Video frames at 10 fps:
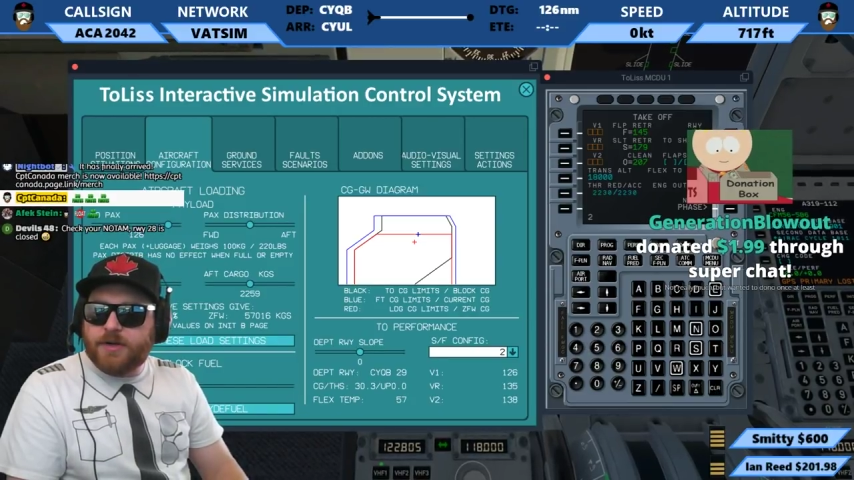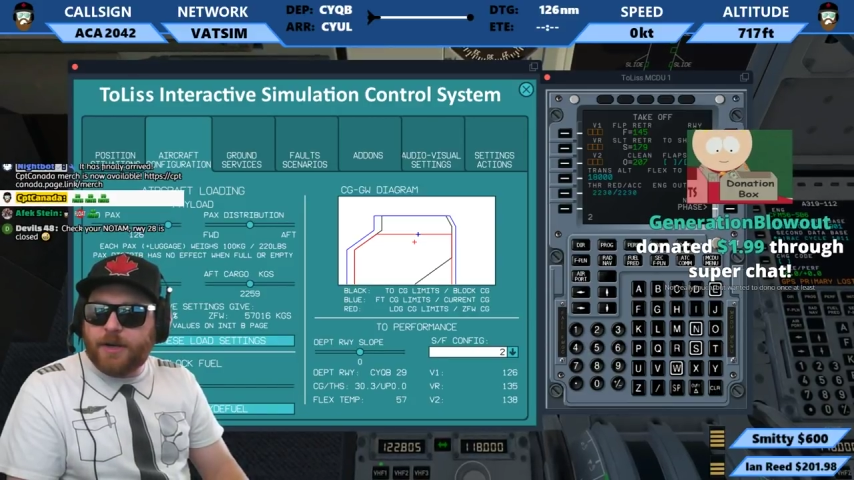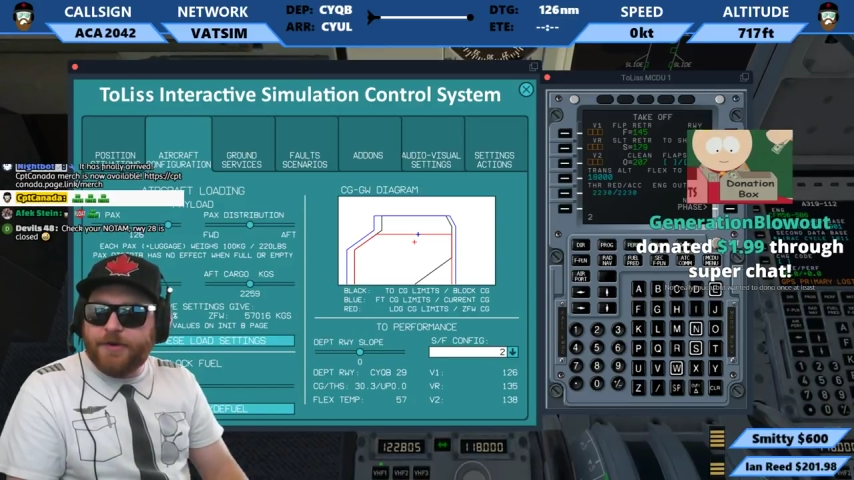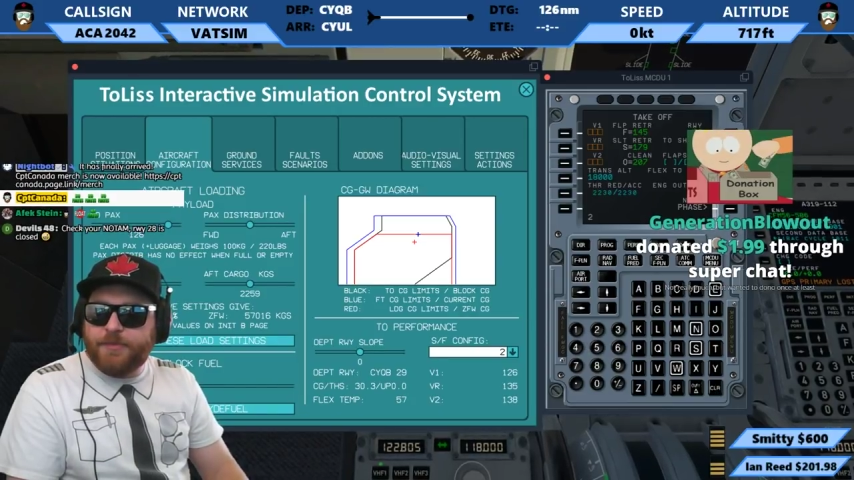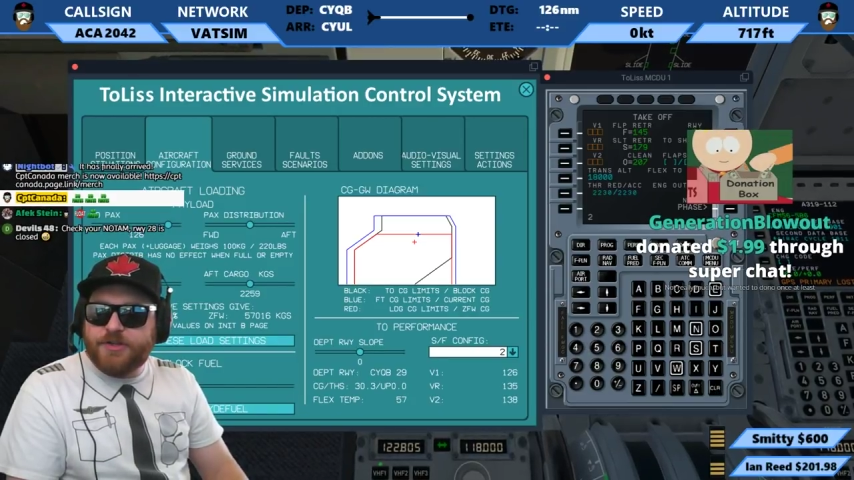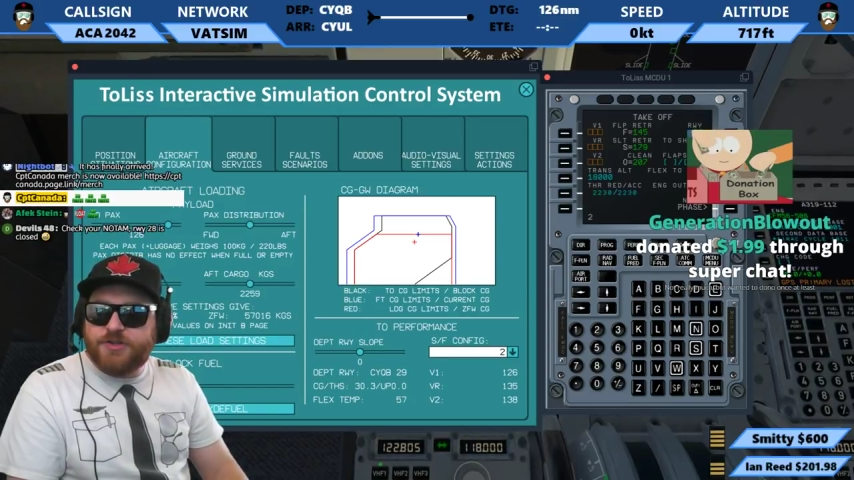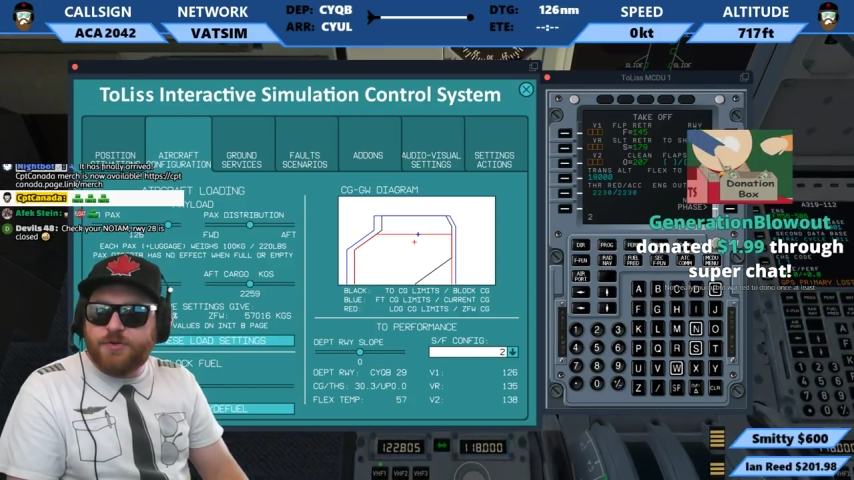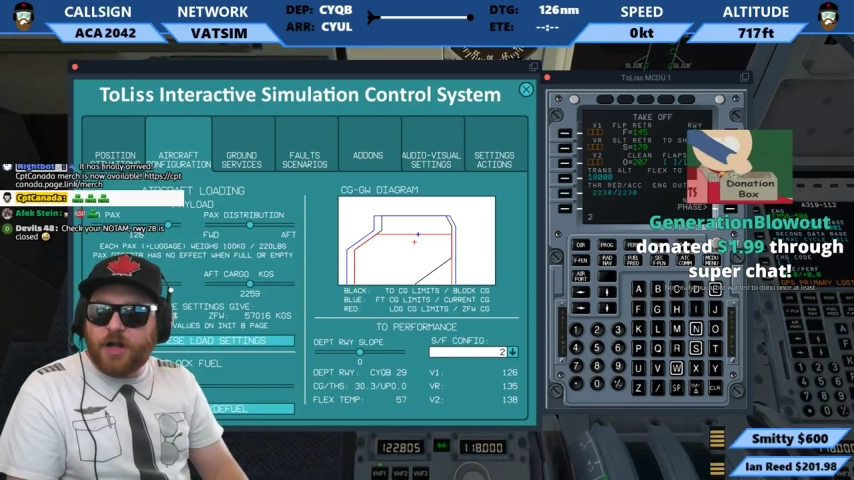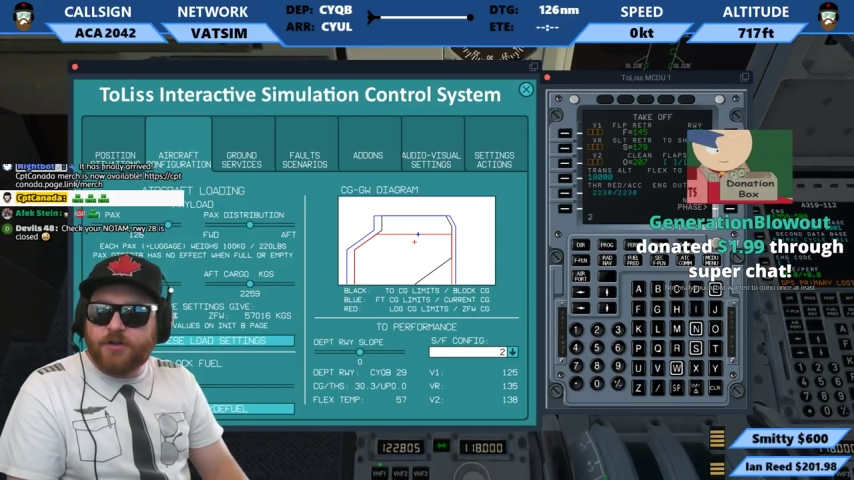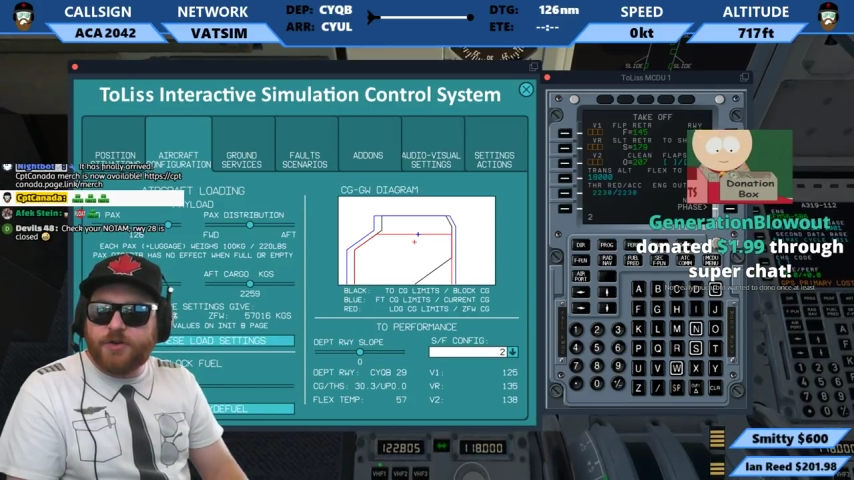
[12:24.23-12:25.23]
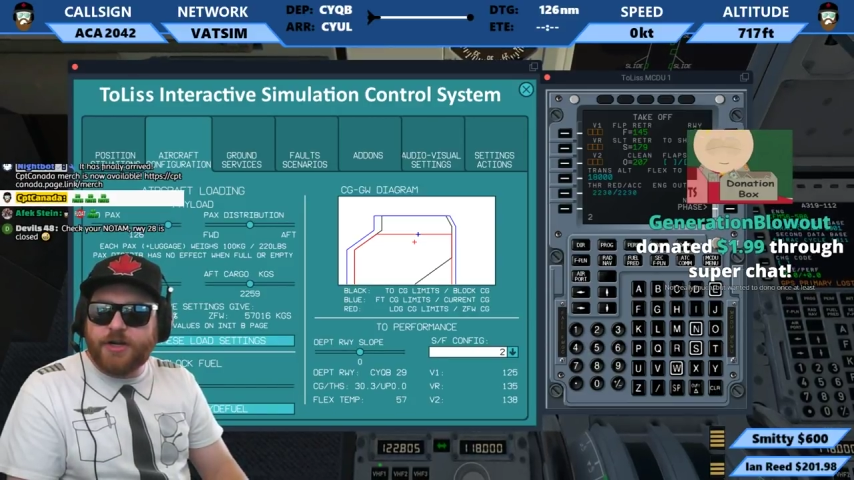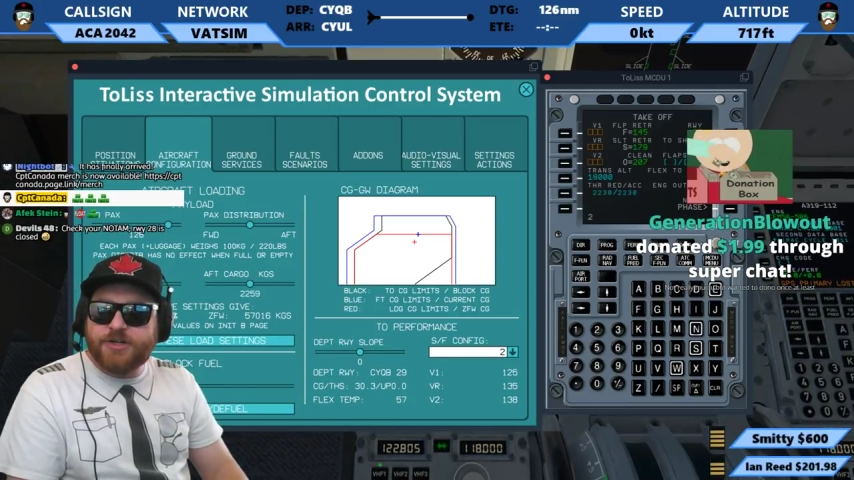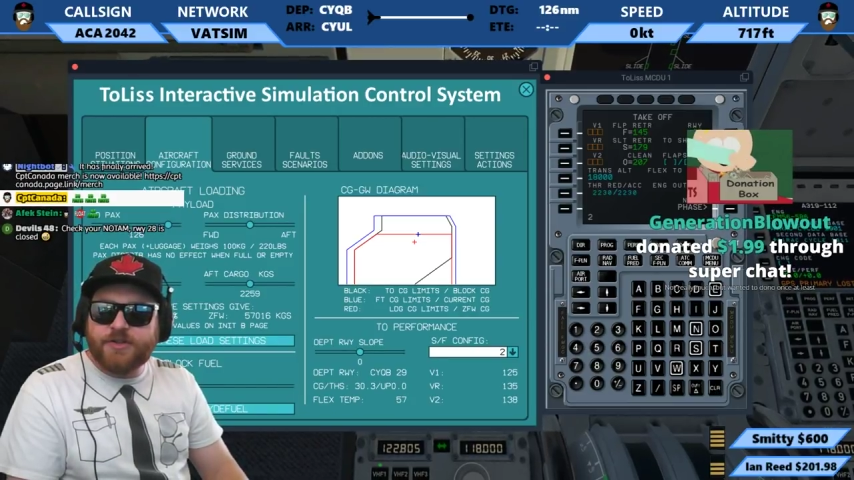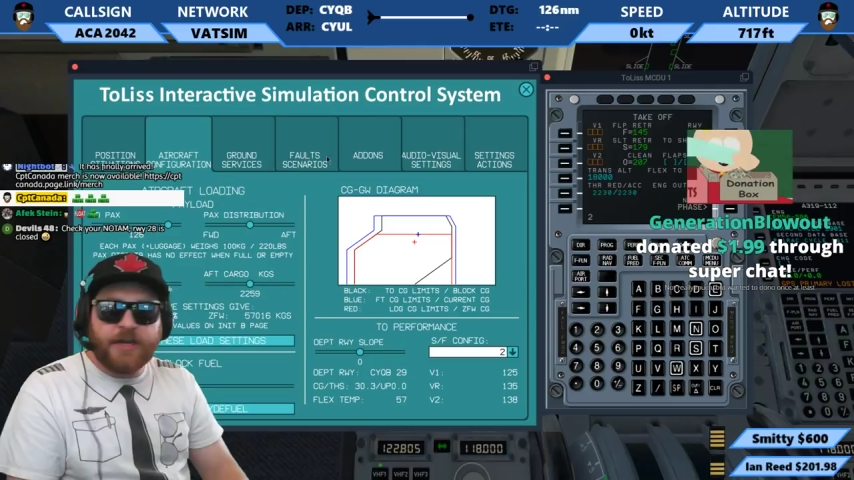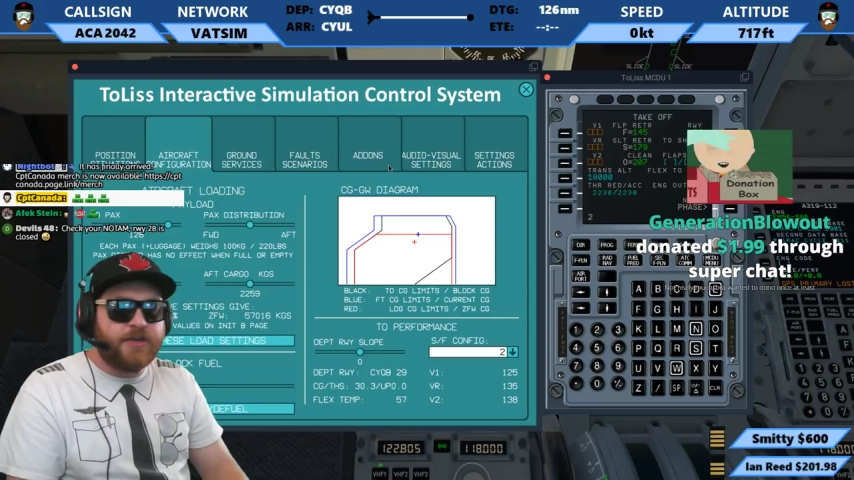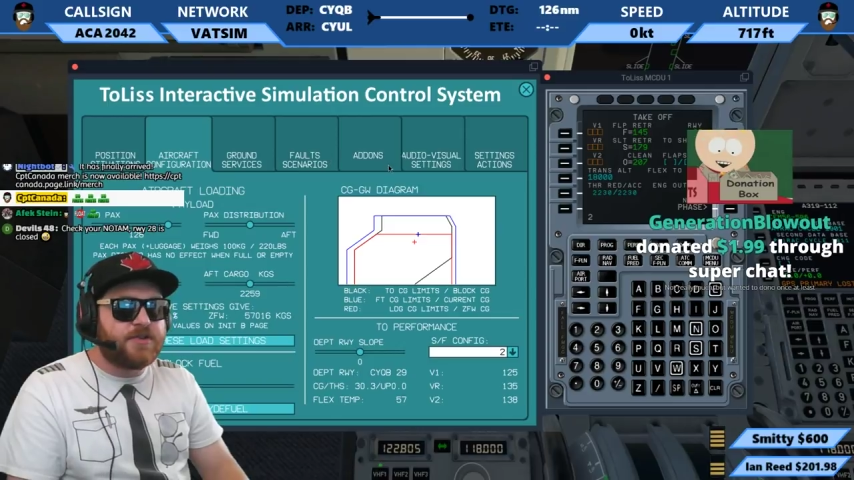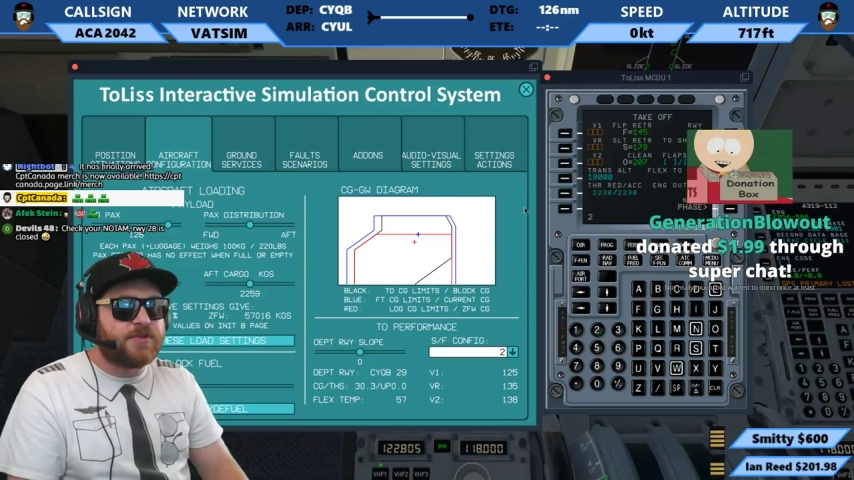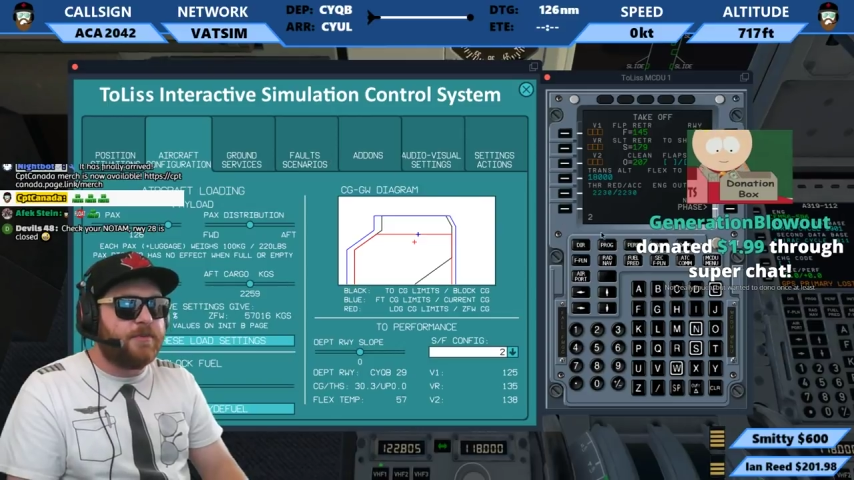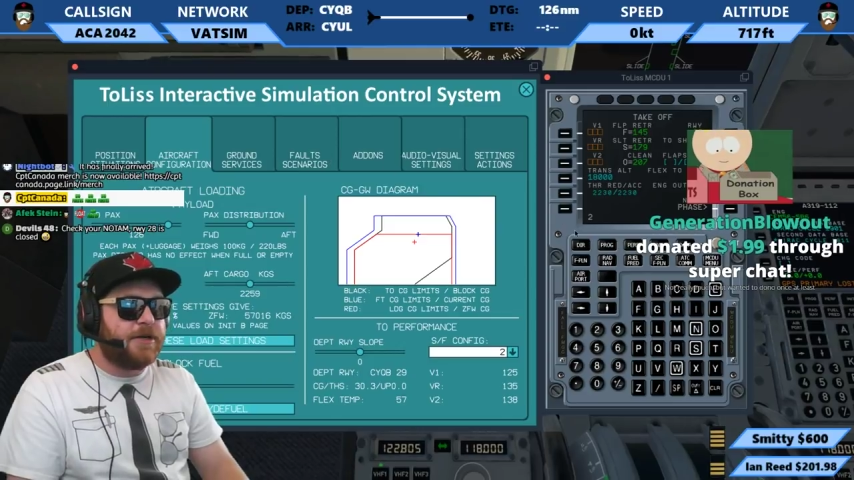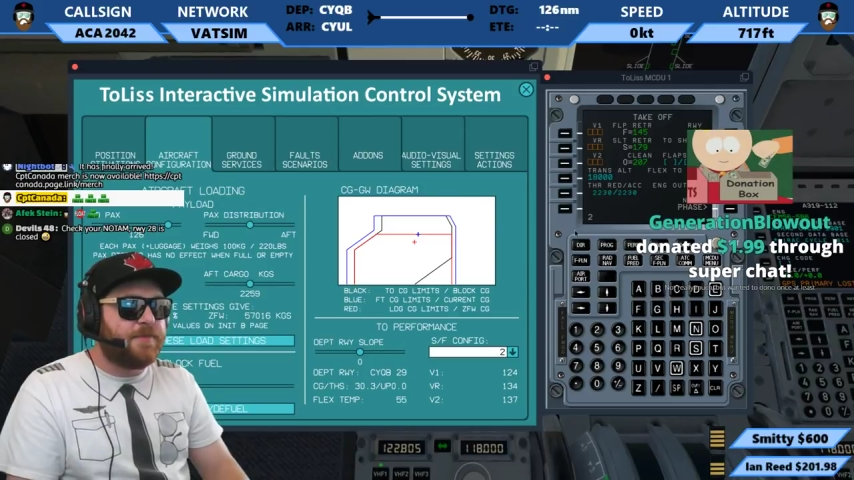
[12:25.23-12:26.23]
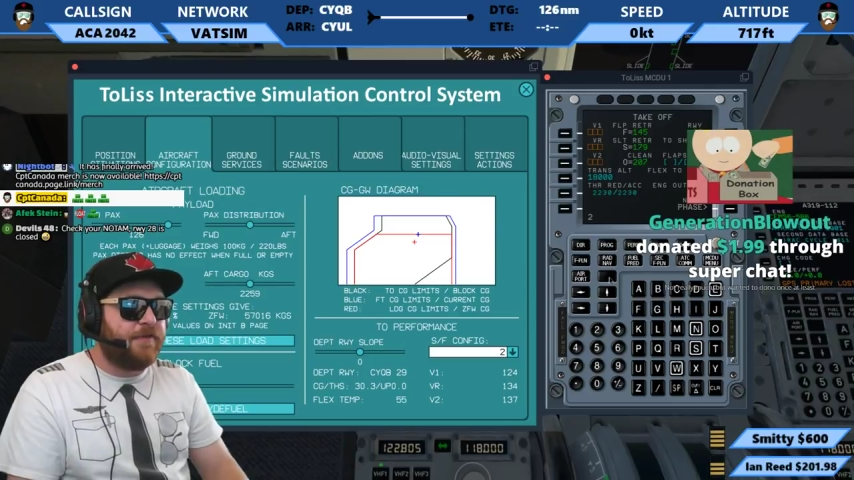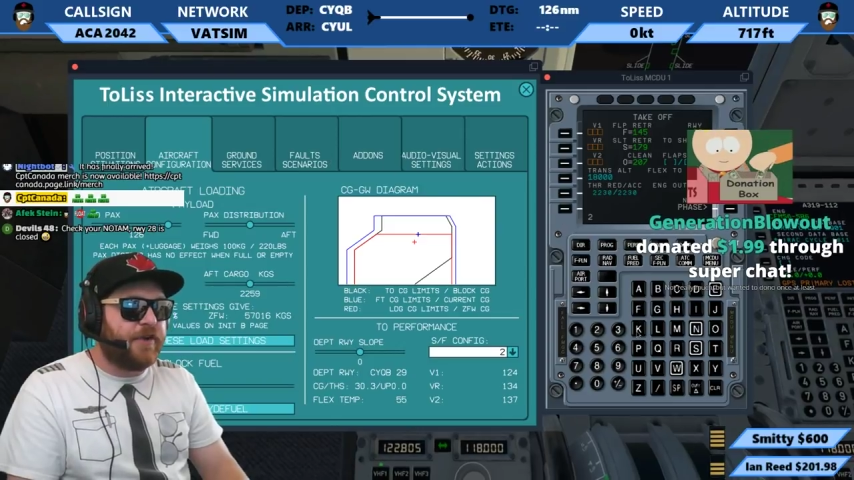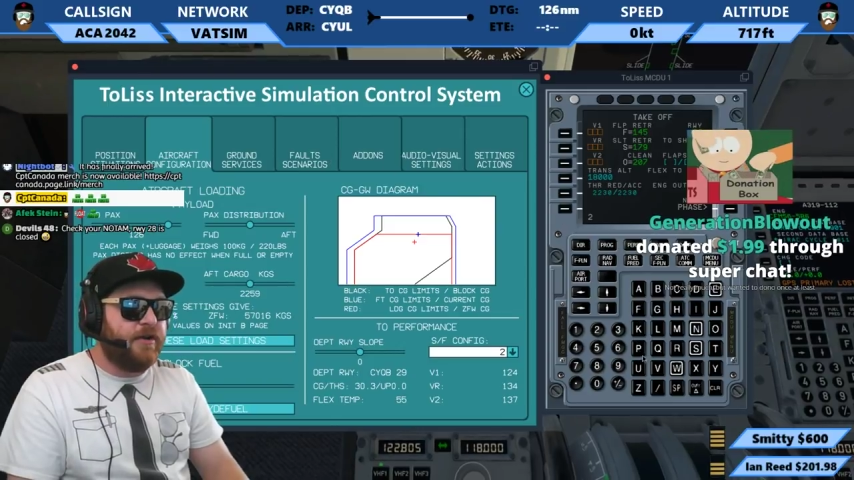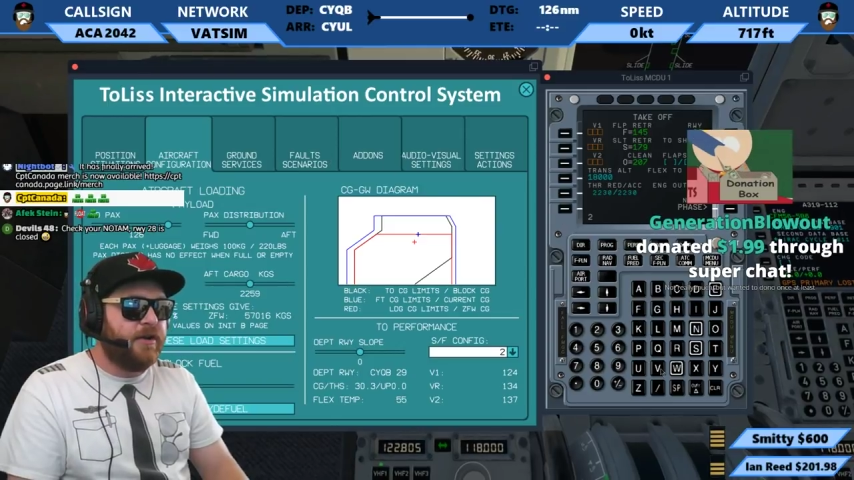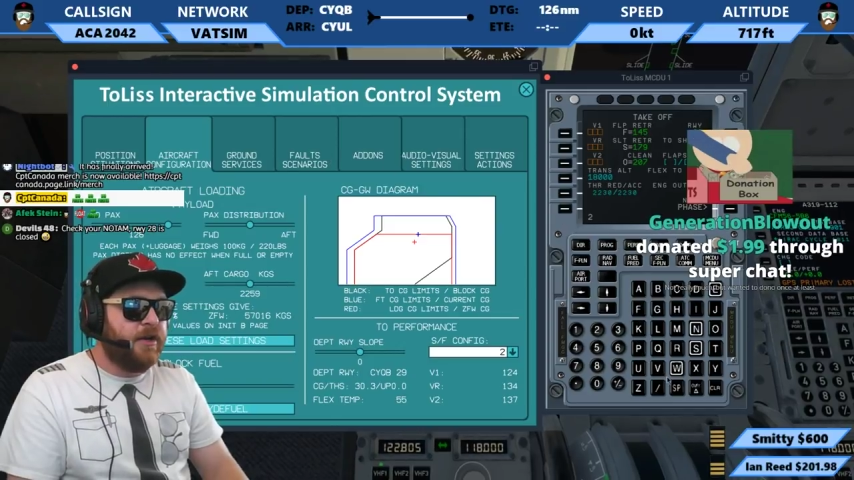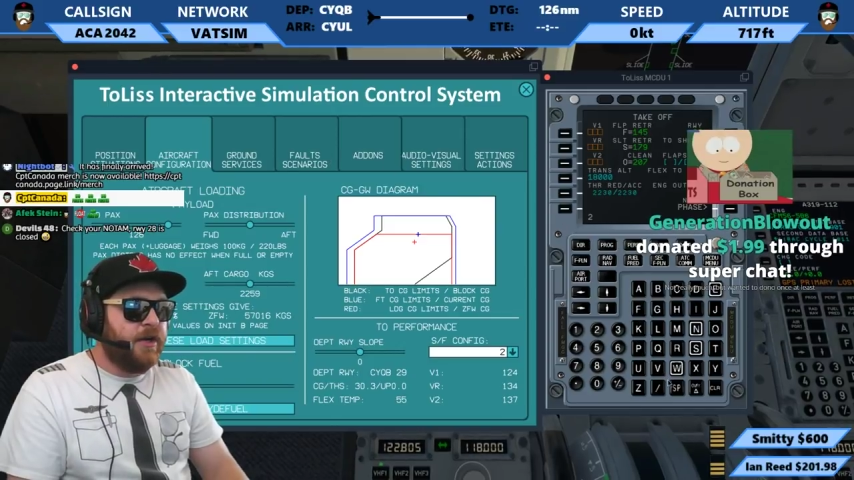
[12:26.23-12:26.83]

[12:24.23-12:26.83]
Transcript: Coming in with this $2 donation. Thank you so, so much, my friend.